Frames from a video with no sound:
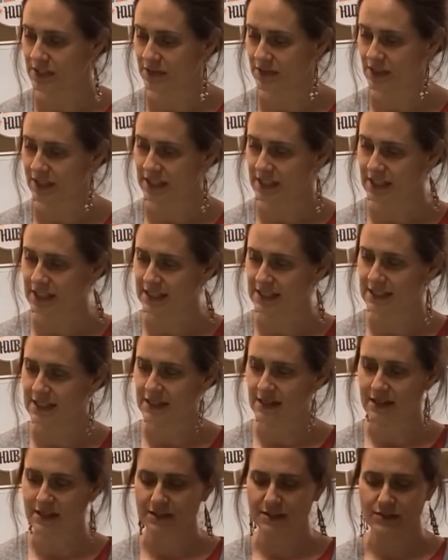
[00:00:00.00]
Now
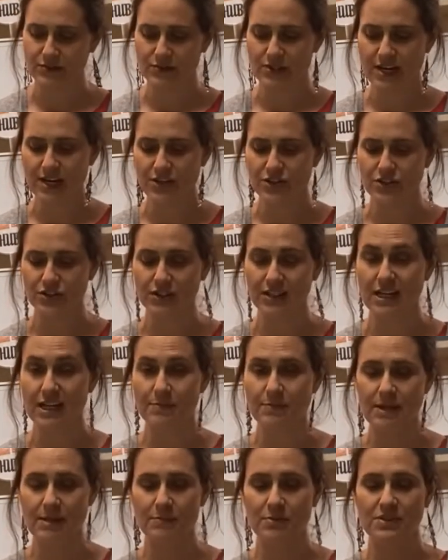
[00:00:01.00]
this is actually a
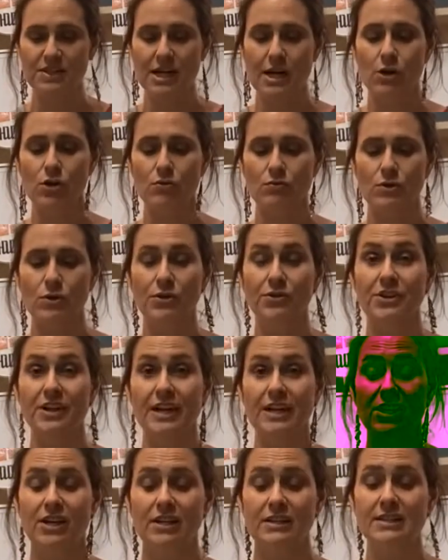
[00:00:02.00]
paper towel roll that
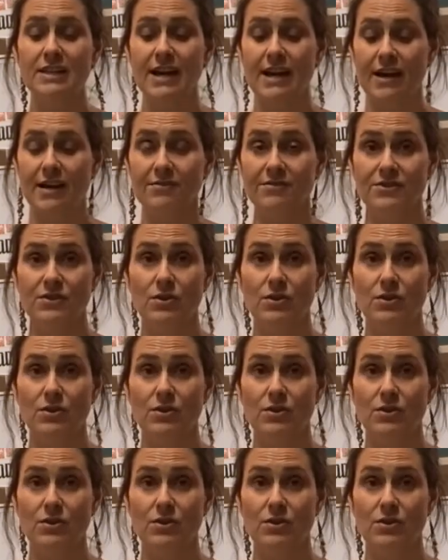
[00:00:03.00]
I cut in half.